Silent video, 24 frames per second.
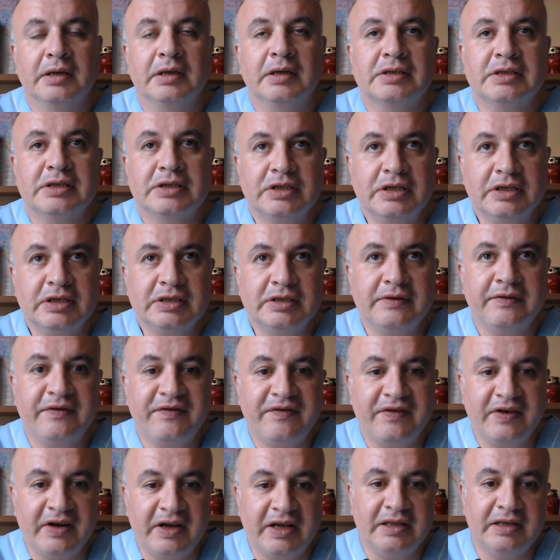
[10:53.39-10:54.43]
Suggestive
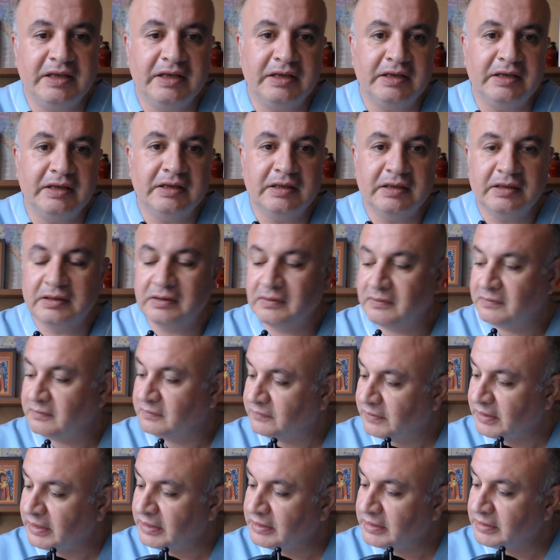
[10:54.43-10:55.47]

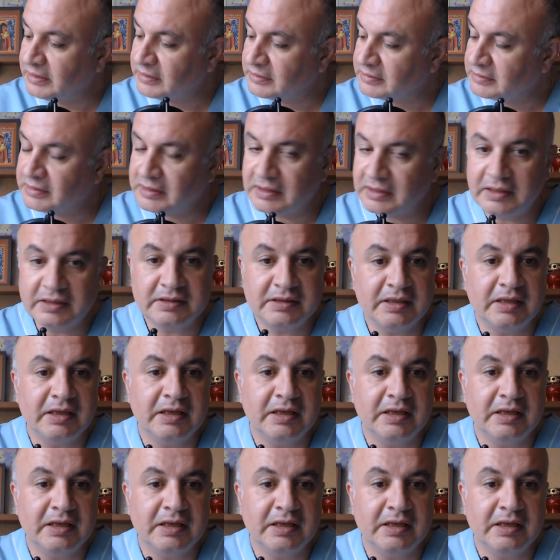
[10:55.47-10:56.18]
findings is